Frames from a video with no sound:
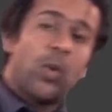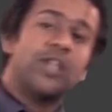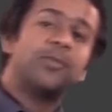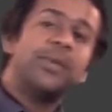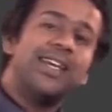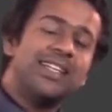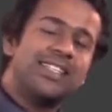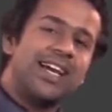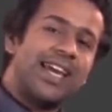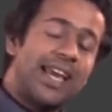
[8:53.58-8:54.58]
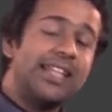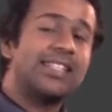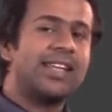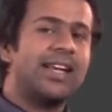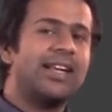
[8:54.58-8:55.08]
which means the
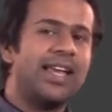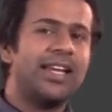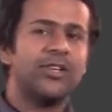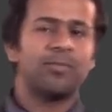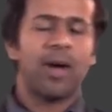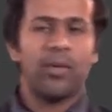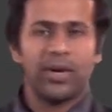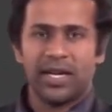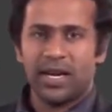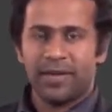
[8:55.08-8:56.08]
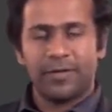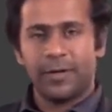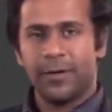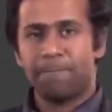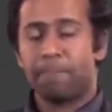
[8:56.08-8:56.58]
instantaneous power
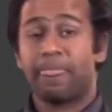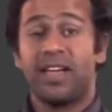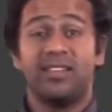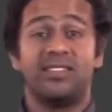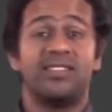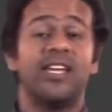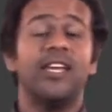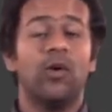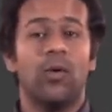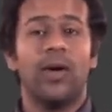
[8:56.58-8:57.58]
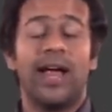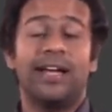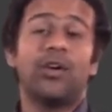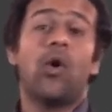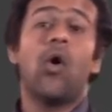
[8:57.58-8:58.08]
delivered is 0
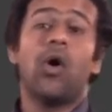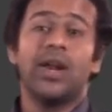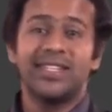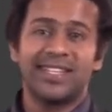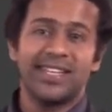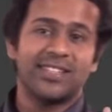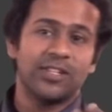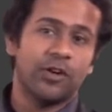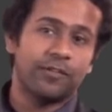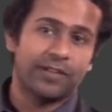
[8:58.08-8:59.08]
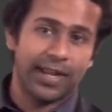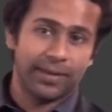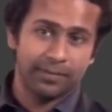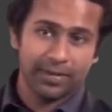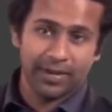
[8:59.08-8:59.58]
at all instances of
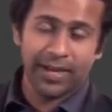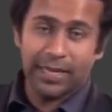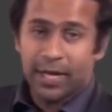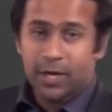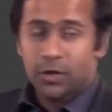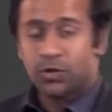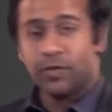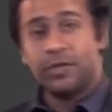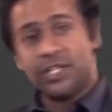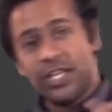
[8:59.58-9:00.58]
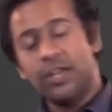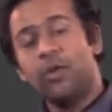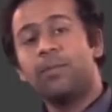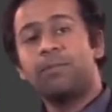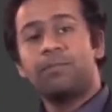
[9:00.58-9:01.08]
time, right? So, if
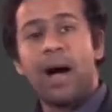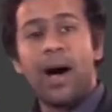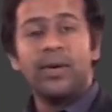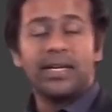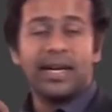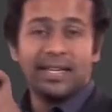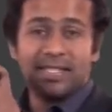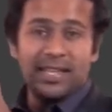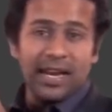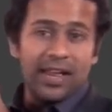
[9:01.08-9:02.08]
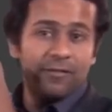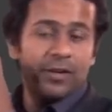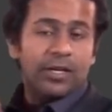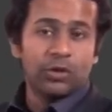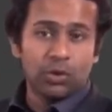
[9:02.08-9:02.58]
0 power is
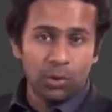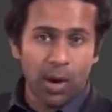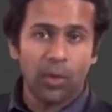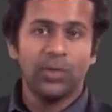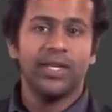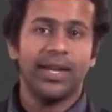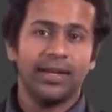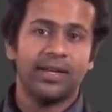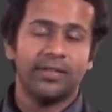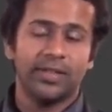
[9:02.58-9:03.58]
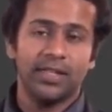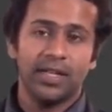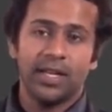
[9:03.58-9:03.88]
delivered throughout the interval,